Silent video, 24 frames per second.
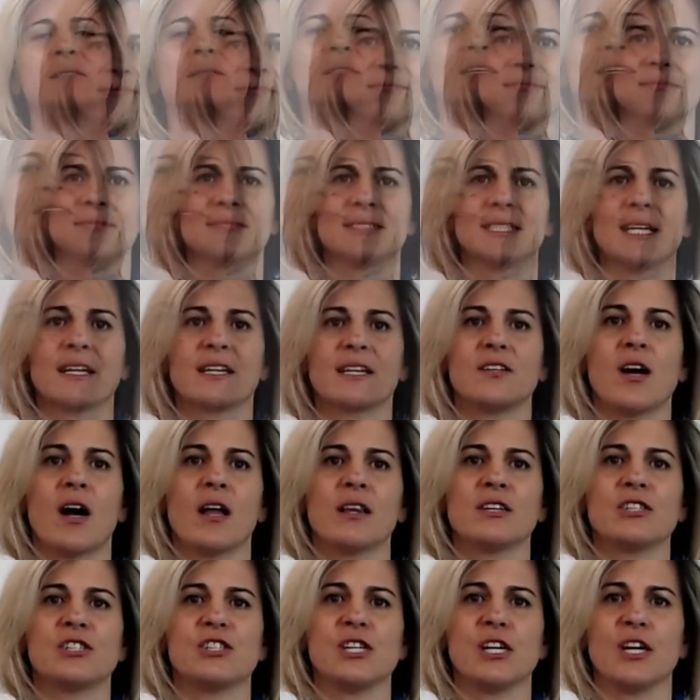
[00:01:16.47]

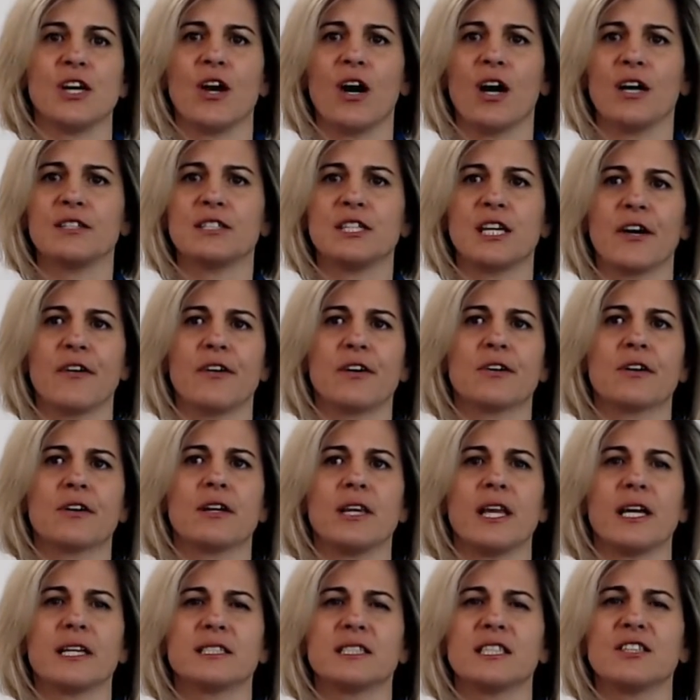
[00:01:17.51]
Technology, Ontario
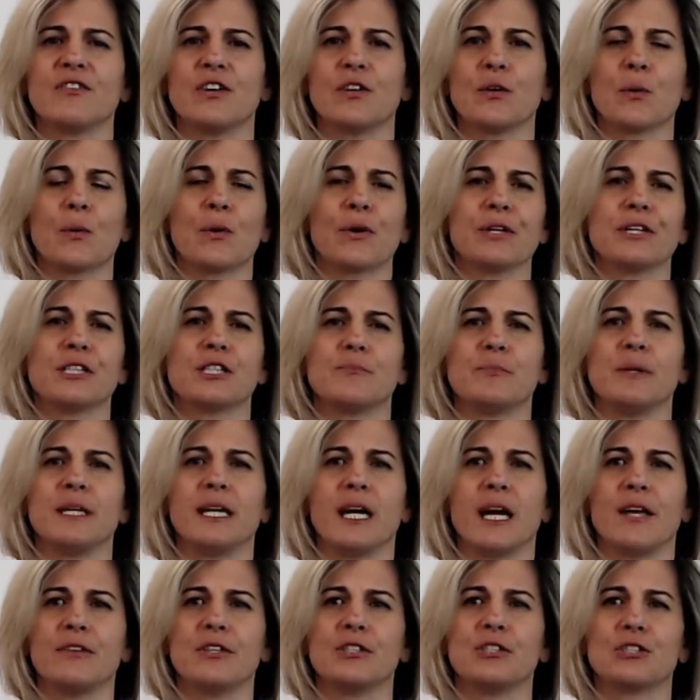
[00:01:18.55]
Collective and Orders
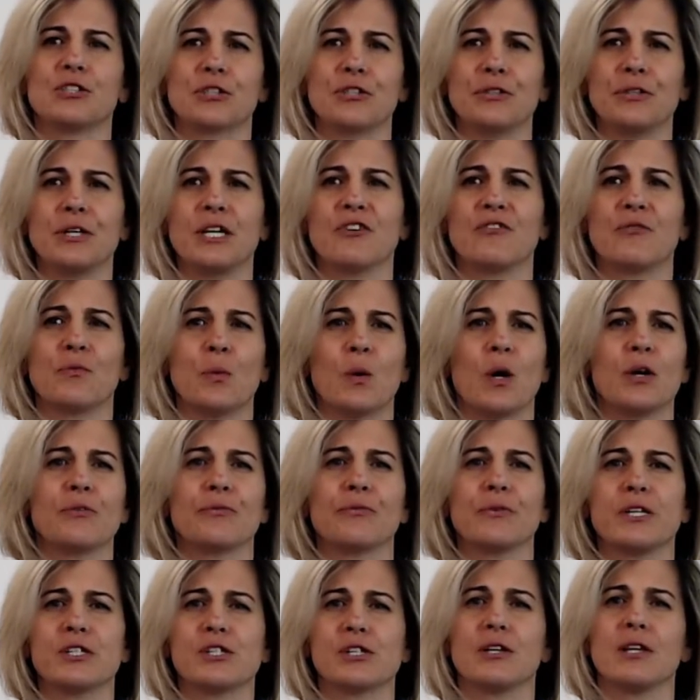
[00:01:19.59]
began the journey of one
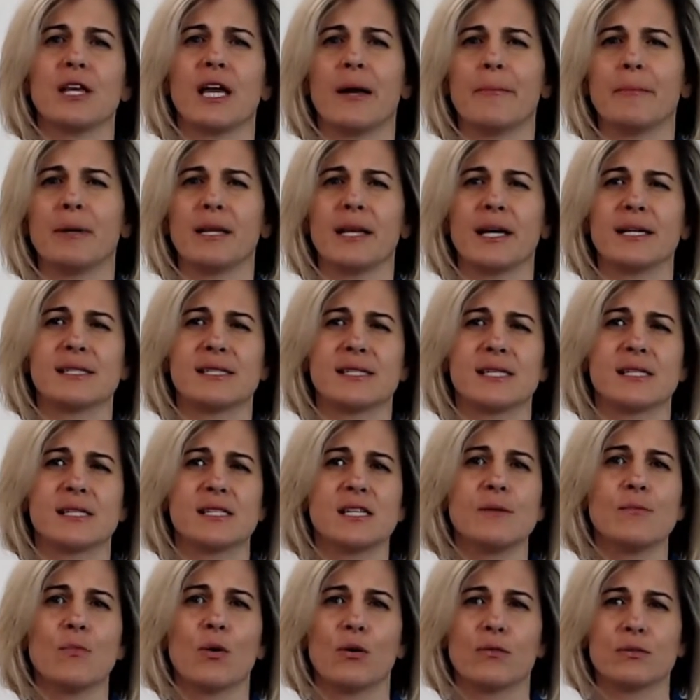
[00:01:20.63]
regional MLS
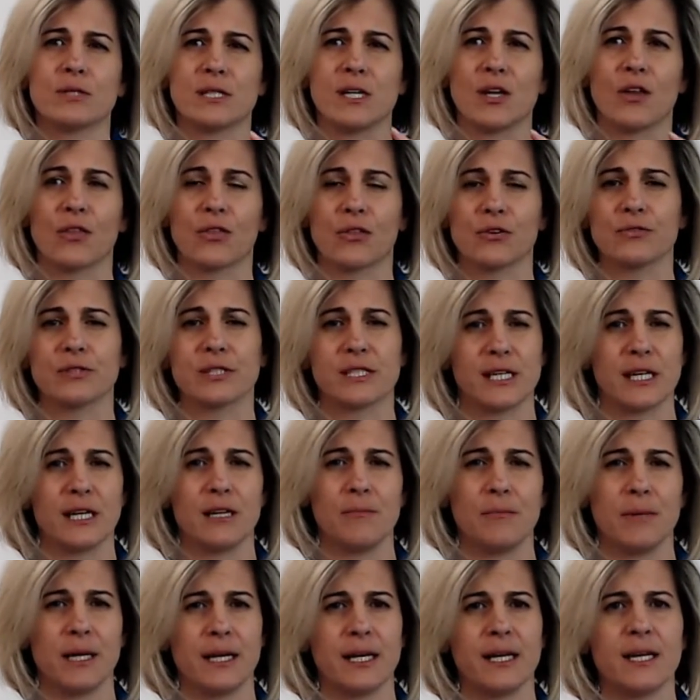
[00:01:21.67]
system, hosting
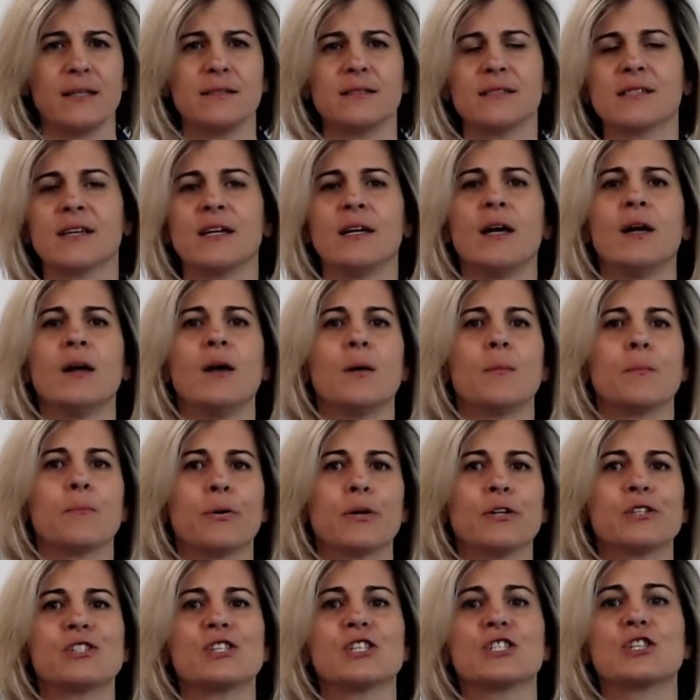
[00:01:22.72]
13 meetings.
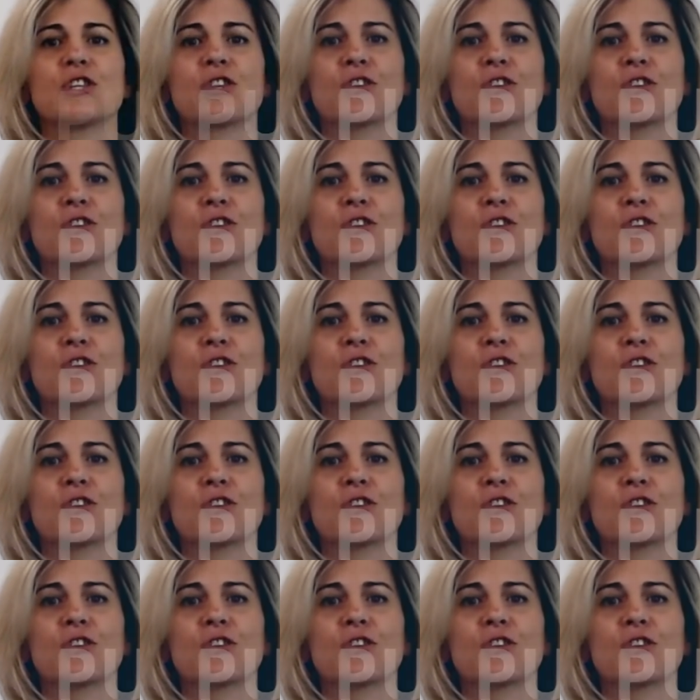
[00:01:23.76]
Purchased